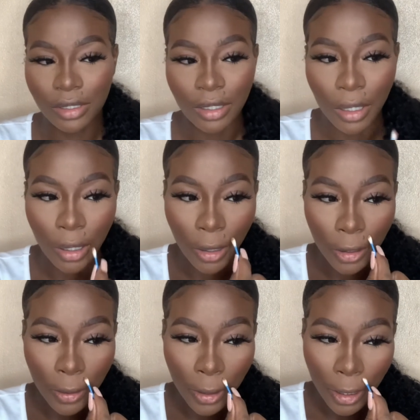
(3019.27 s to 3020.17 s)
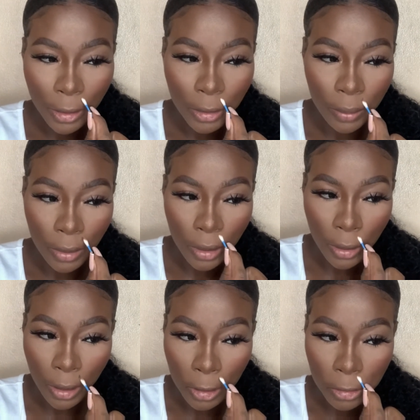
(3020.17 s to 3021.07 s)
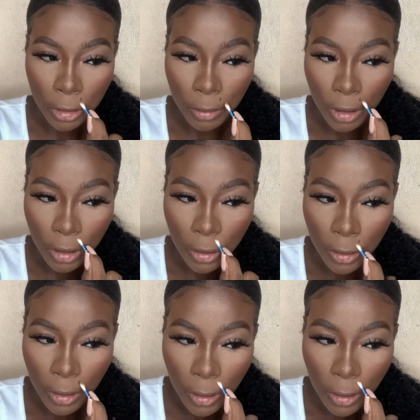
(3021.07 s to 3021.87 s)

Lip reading: I don't like to put it on it, to be honest,